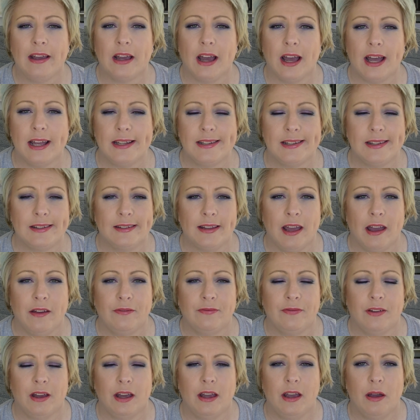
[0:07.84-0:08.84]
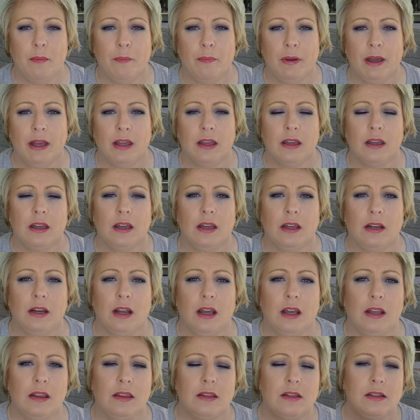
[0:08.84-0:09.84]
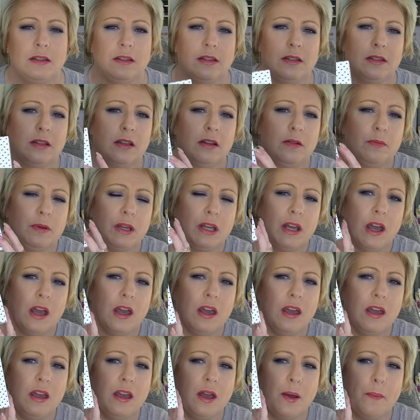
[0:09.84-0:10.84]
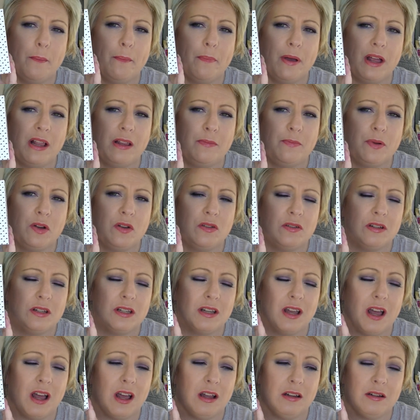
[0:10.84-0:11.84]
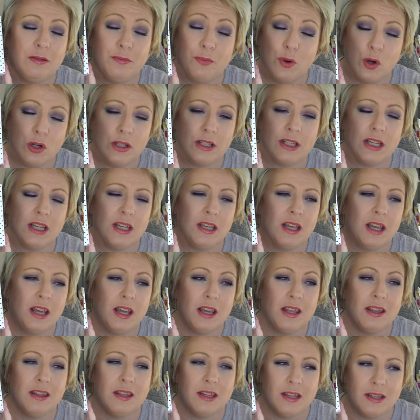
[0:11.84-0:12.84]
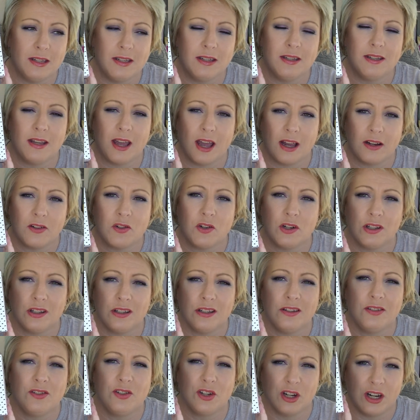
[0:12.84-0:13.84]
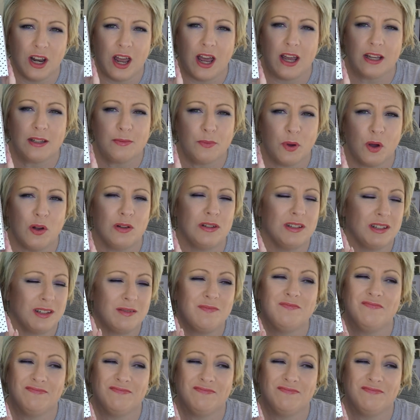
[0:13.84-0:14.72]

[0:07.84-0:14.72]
guys, it's Haffina back again, and this is going to be a Bellabox unboxing. This is actually July's box.